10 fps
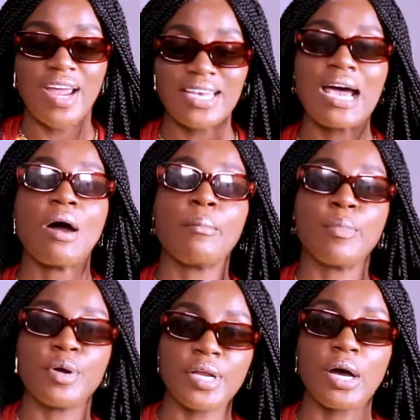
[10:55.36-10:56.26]
Right
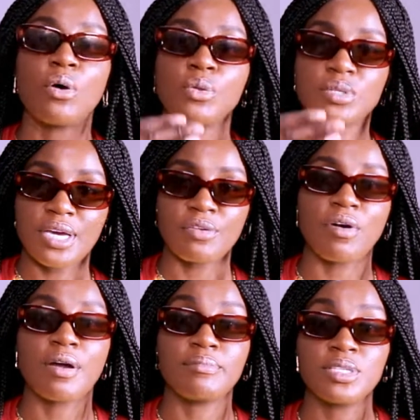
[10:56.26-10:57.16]
Now, Murda, all those
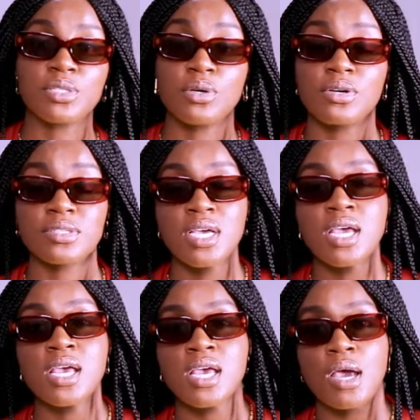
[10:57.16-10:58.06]
kind of R&B
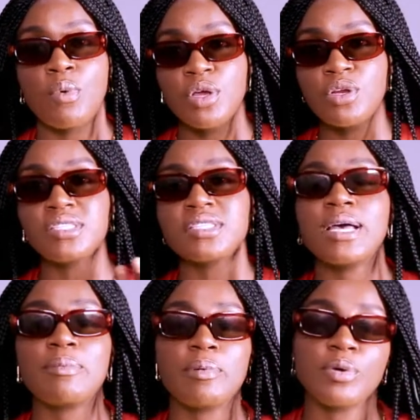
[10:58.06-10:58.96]
songs. And when you
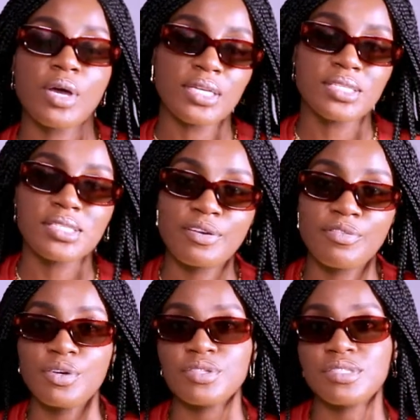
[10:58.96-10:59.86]
listen to the album, you can
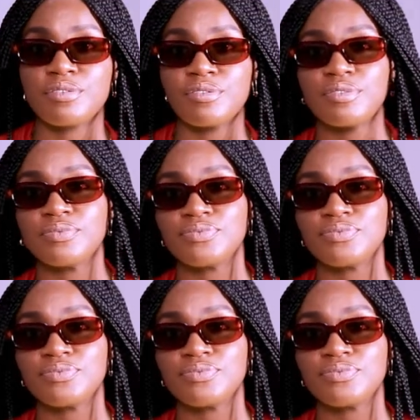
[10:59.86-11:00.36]
decide for yourself.